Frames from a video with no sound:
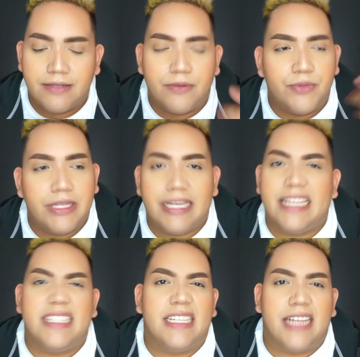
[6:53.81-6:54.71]
really
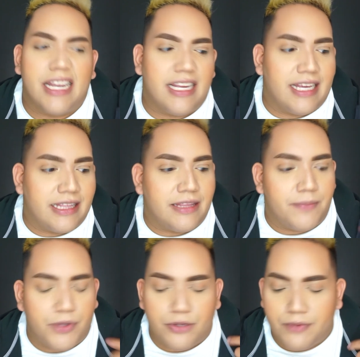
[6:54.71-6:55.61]
easy to kind of get the
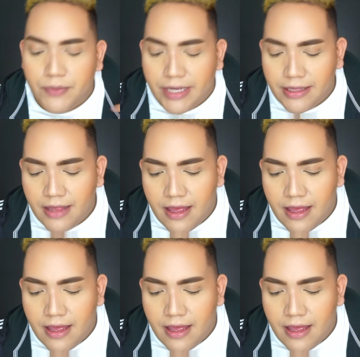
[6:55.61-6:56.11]
maneuver with.